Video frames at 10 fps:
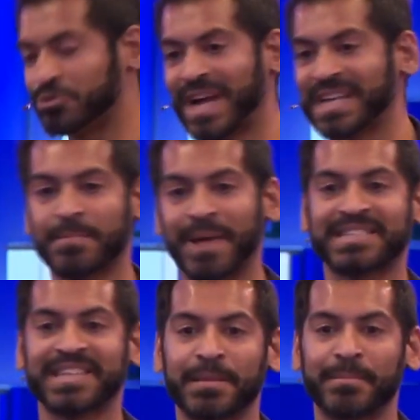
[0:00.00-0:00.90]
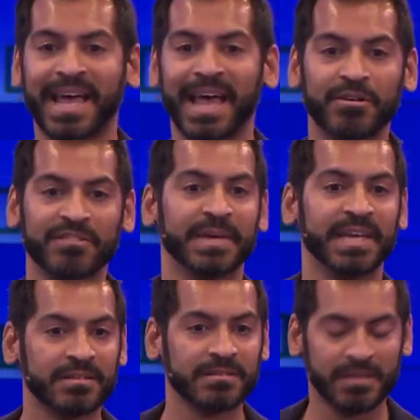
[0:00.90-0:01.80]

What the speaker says: dragged the Pakistani back out of me